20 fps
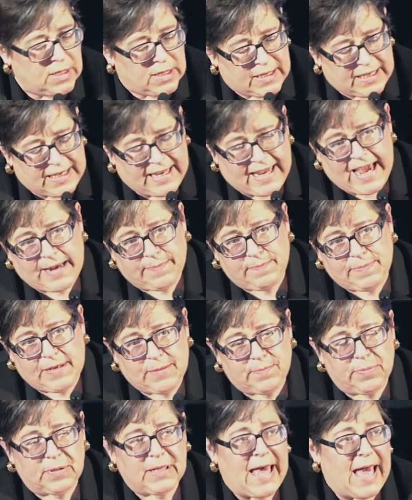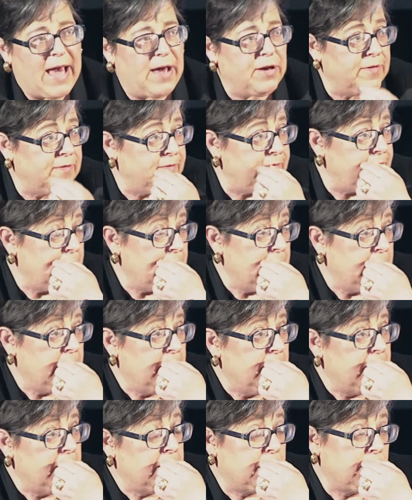get people out of
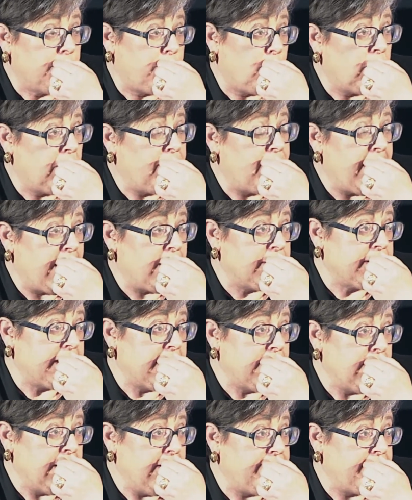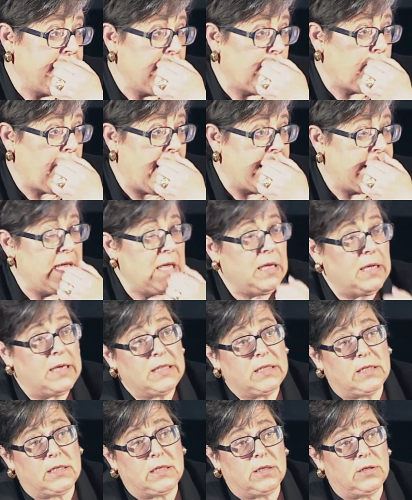supportive housing if they're ready
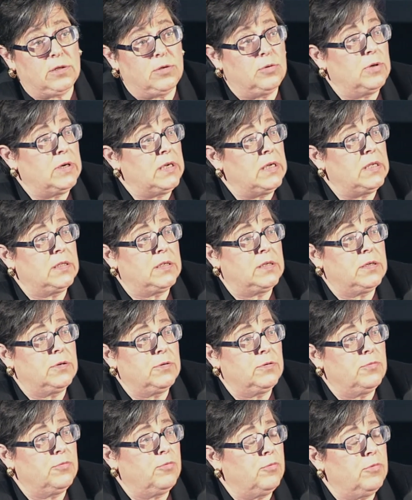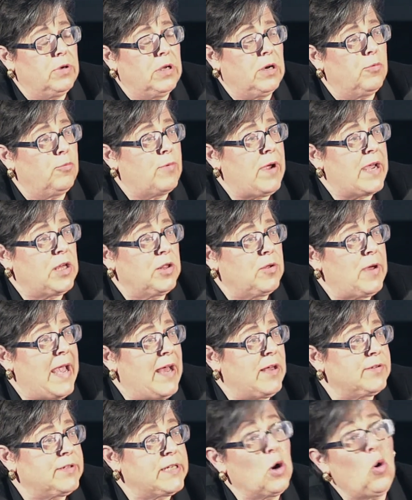into you know, regular
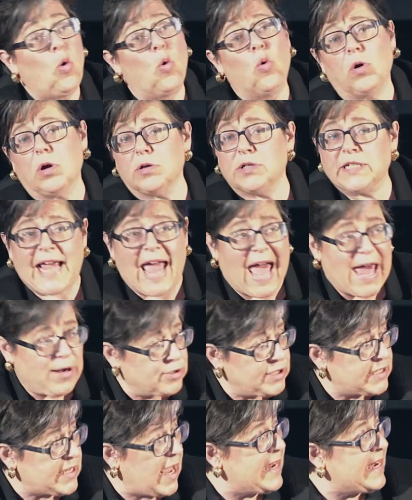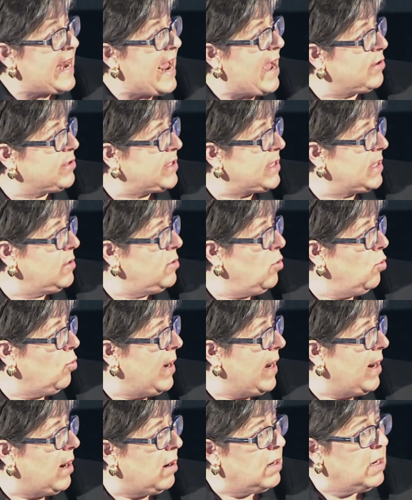housing or scatter site housing
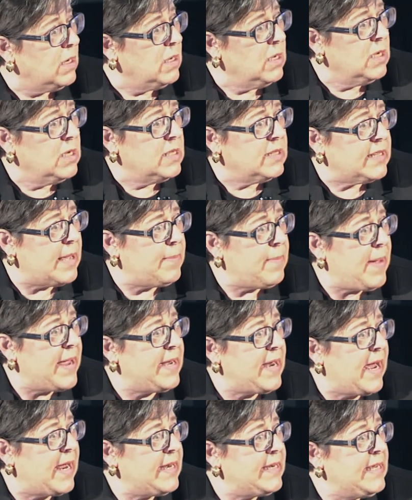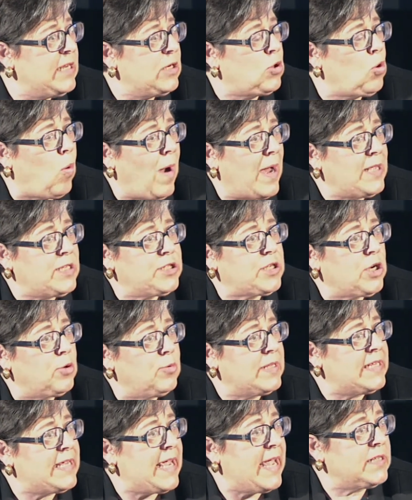where they may not need quite so
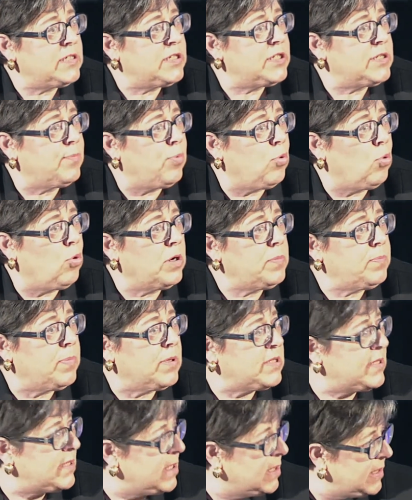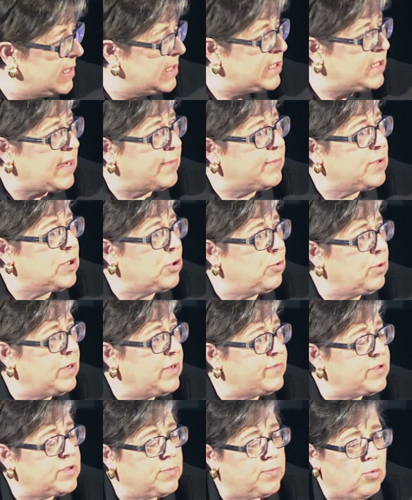intense support but still need some degree
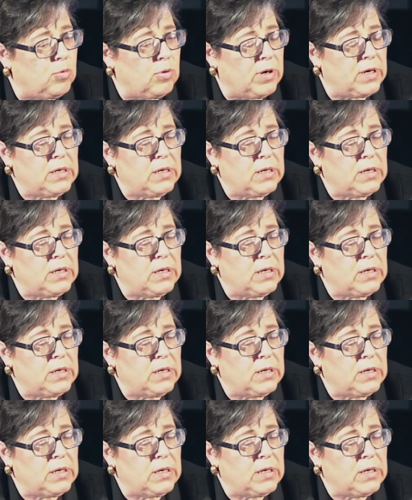of support.